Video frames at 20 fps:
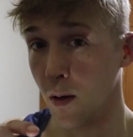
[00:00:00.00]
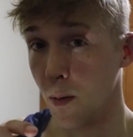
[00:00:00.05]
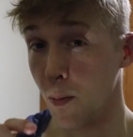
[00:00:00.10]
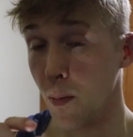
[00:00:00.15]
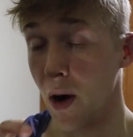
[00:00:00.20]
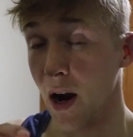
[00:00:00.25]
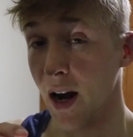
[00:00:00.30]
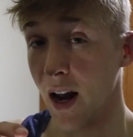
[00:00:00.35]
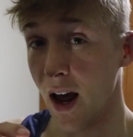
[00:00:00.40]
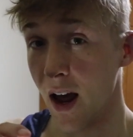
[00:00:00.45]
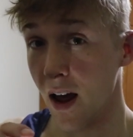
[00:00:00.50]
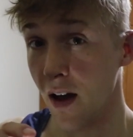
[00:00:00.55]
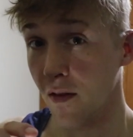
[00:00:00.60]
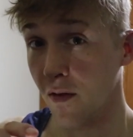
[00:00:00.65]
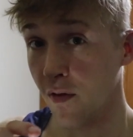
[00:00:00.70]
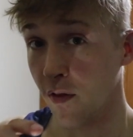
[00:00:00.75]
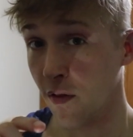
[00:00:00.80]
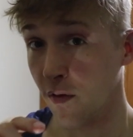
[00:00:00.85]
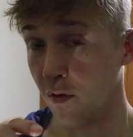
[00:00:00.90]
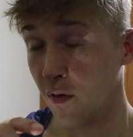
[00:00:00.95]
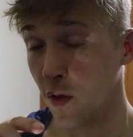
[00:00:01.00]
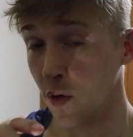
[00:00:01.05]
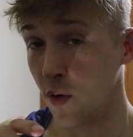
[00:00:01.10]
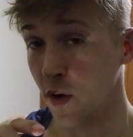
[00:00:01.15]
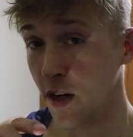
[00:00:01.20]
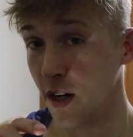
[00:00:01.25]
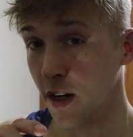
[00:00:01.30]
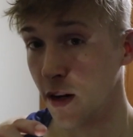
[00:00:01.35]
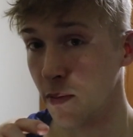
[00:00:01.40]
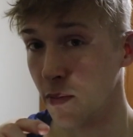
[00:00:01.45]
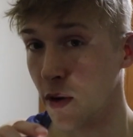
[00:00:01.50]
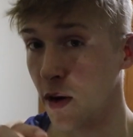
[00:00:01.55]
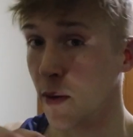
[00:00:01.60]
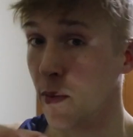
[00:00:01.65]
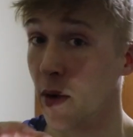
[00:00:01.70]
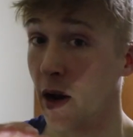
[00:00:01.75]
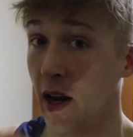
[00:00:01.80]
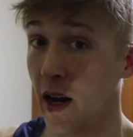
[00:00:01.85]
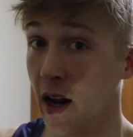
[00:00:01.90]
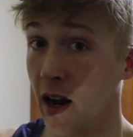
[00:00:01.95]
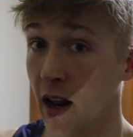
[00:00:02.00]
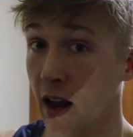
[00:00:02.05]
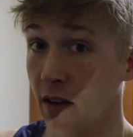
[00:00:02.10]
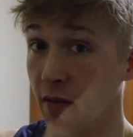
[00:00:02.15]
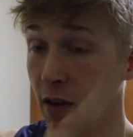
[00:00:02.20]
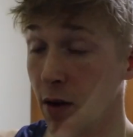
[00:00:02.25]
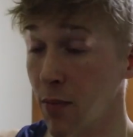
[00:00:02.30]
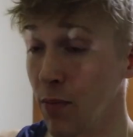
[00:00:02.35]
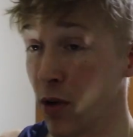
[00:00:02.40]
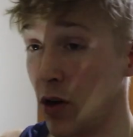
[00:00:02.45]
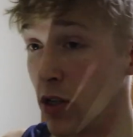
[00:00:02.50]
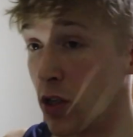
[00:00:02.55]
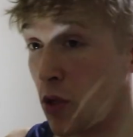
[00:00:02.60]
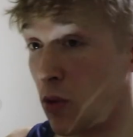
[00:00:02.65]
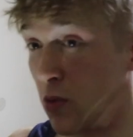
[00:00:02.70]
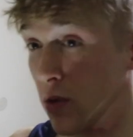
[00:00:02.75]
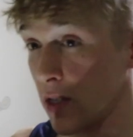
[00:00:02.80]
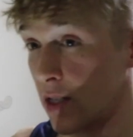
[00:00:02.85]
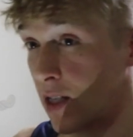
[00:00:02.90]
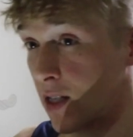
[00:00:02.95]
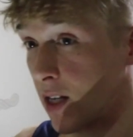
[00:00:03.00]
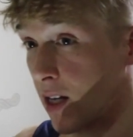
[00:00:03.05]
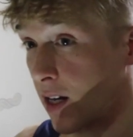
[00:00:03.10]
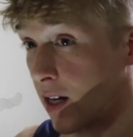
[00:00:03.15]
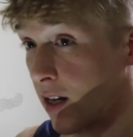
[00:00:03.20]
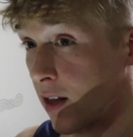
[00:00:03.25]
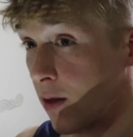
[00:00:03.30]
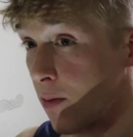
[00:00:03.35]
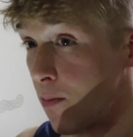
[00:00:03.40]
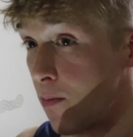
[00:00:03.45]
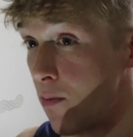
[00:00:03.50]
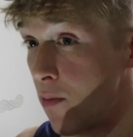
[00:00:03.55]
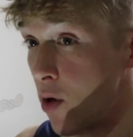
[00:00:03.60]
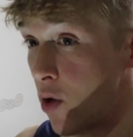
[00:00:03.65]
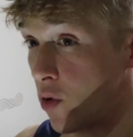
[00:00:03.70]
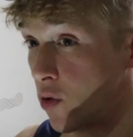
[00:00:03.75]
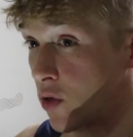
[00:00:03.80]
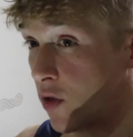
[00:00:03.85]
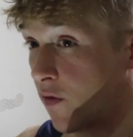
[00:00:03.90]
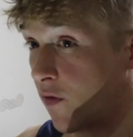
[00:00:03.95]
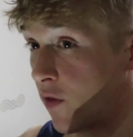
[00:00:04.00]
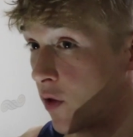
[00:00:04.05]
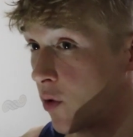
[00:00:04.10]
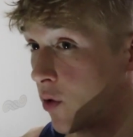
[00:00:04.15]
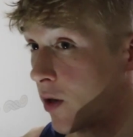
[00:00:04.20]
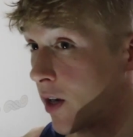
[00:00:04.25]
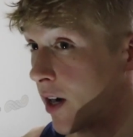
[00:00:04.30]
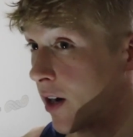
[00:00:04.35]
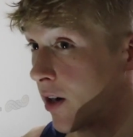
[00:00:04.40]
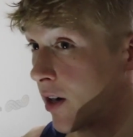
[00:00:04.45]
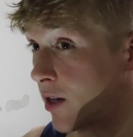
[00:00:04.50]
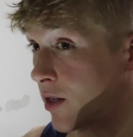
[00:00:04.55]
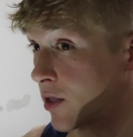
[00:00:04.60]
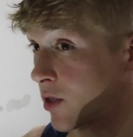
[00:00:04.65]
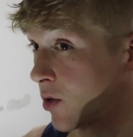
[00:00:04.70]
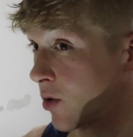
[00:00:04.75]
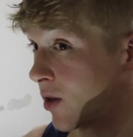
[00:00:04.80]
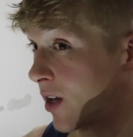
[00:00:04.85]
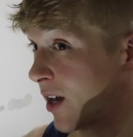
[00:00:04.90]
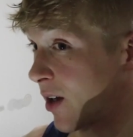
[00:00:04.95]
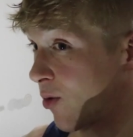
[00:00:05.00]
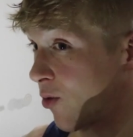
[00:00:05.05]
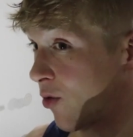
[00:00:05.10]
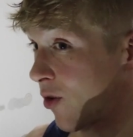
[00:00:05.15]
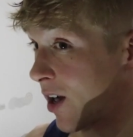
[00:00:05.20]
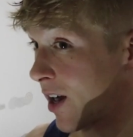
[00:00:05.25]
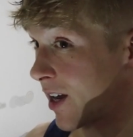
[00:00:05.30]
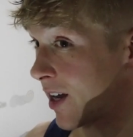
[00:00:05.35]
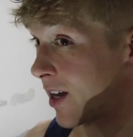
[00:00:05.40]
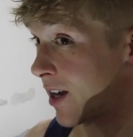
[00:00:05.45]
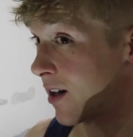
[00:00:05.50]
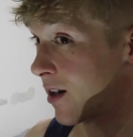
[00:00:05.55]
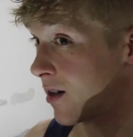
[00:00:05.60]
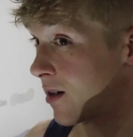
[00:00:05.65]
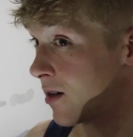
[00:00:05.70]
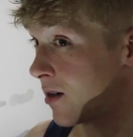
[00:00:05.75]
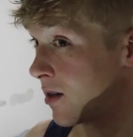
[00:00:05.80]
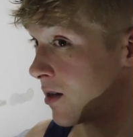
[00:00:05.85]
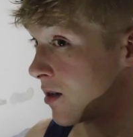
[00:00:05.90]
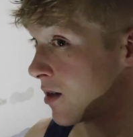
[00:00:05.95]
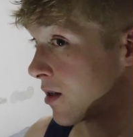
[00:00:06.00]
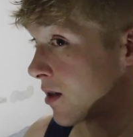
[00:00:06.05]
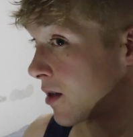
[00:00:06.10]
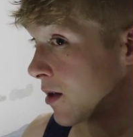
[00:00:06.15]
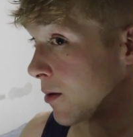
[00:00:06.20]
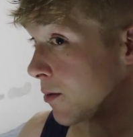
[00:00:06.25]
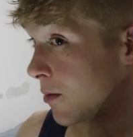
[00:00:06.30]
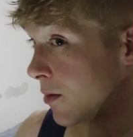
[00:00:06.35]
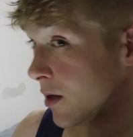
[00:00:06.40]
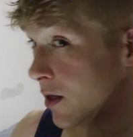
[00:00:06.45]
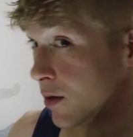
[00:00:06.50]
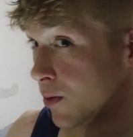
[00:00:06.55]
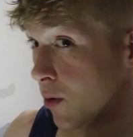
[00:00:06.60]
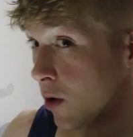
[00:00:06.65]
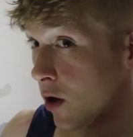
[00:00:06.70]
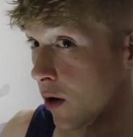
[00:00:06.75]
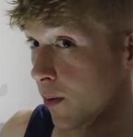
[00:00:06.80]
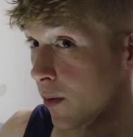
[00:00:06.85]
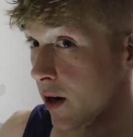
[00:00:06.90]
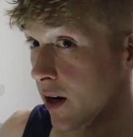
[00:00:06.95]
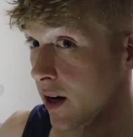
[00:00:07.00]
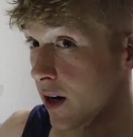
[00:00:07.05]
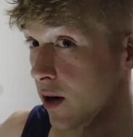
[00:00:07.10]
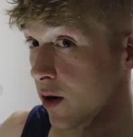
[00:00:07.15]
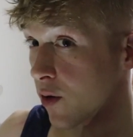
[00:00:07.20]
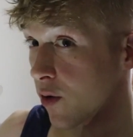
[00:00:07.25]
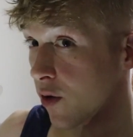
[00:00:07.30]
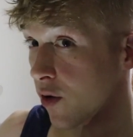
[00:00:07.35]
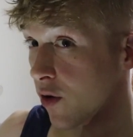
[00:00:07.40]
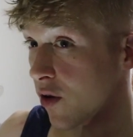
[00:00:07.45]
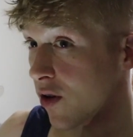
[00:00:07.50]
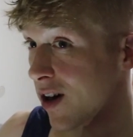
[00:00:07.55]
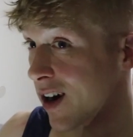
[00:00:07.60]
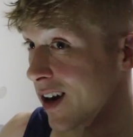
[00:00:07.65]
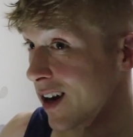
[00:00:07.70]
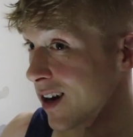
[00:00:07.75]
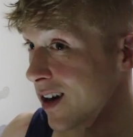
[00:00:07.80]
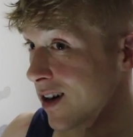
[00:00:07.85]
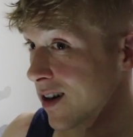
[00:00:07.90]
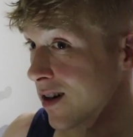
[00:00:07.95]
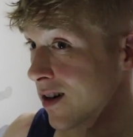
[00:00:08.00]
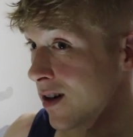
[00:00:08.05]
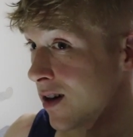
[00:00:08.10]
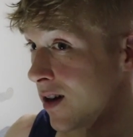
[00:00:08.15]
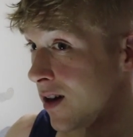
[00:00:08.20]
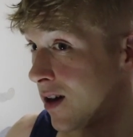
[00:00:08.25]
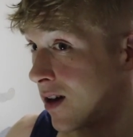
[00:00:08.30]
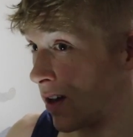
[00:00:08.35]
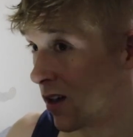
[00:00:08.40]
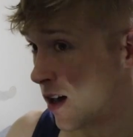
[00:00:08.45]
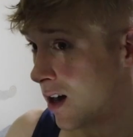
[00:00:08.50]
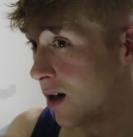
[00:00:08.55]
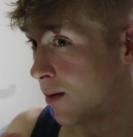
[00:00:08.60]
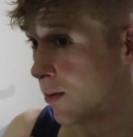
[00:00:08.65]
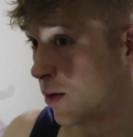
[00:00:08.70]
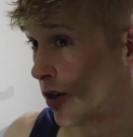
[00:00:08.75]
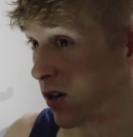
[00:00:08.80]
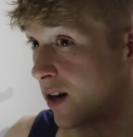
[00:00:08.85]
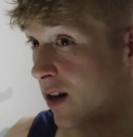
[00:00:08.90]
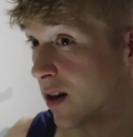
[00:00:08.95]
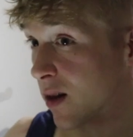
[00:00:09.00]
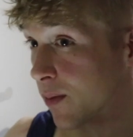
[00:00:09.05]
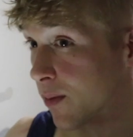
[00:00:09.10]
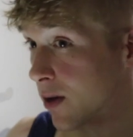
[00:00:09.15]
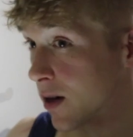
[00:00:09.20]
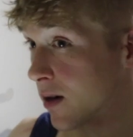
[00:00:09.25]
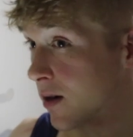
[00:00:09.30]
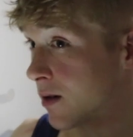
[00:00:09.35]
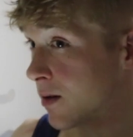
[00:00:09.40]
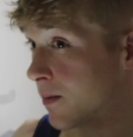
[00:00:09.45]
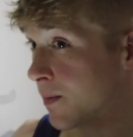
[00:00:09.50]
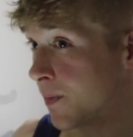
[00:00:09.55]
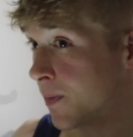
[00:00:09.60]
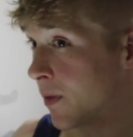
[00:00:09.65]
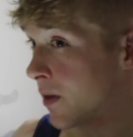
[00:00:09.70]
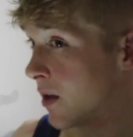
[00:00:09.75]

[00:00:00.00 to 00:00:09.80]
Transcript: might have fluid in it, but it might not have that much. You want to stick it in the most fluid area. So like right here, this part of my ear right here, I'm looking in the mirror.